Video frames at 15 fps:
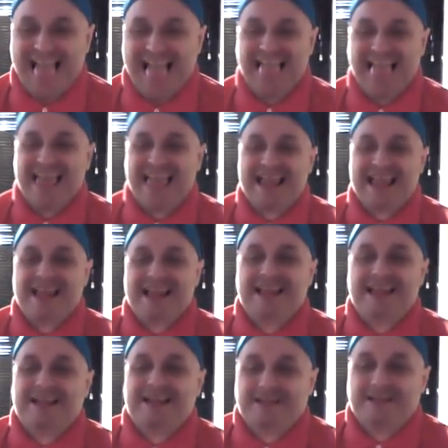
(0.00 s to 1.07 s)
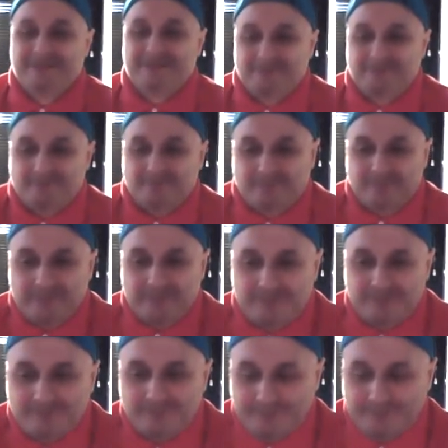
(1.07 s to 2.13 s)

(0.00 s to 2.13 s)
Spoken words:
(silent)